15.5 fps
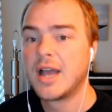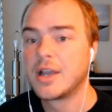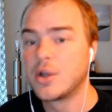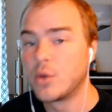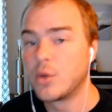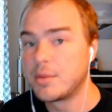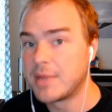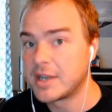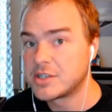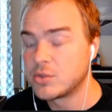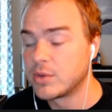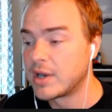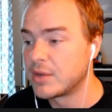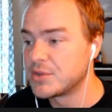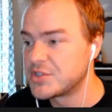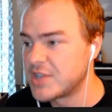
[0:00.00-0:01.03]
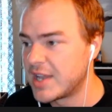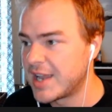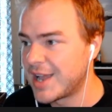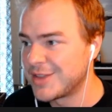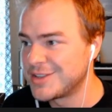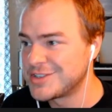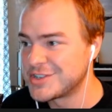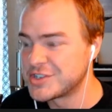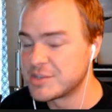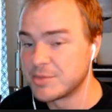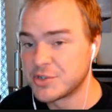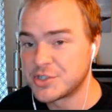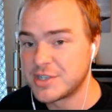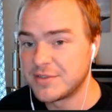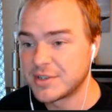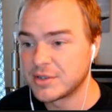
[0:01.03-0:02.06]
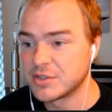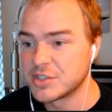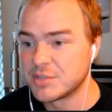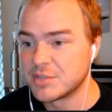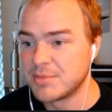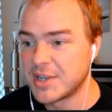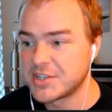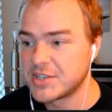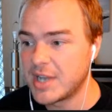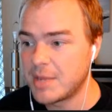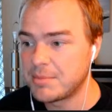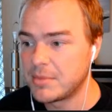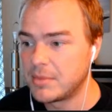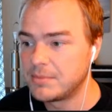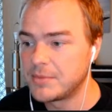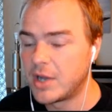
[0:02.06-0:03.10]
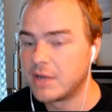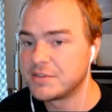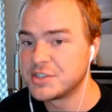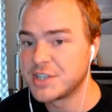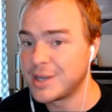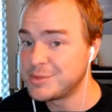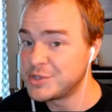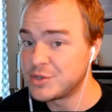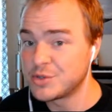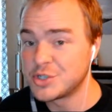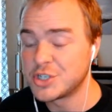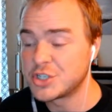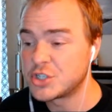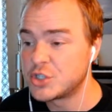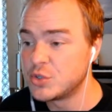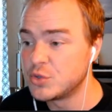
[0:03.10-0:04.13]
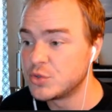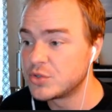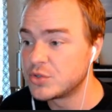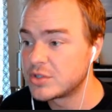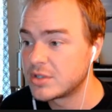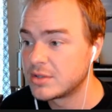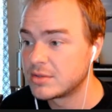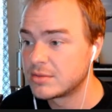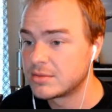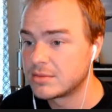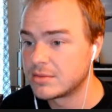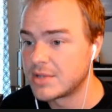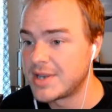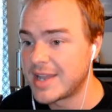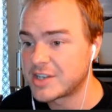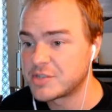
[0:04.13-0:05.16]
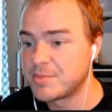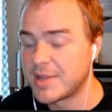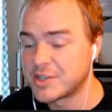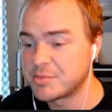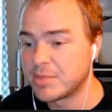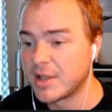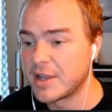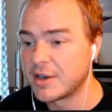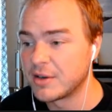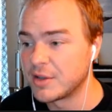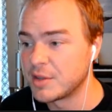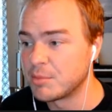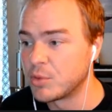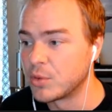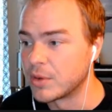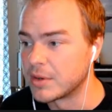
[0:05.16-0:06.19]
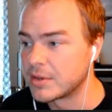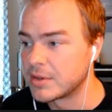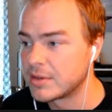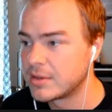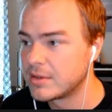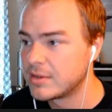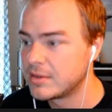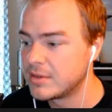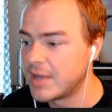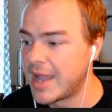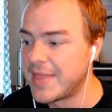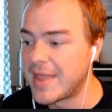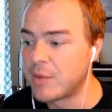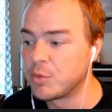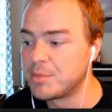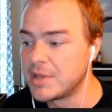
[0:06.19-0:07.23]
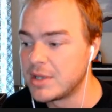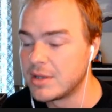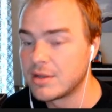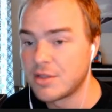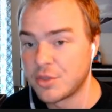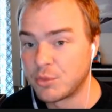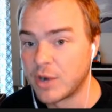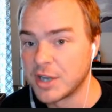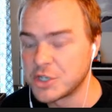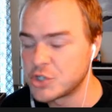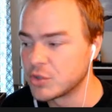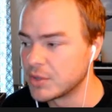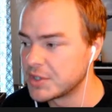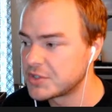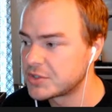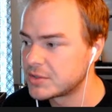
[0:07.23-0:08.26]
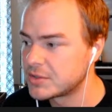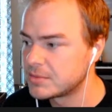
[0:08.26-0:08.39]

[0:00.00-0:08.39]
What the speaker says: Going back to what I was saying, how this is the most difficult to mess up, oftentimes you can just choose the next best player on the board, and that will be the right choice.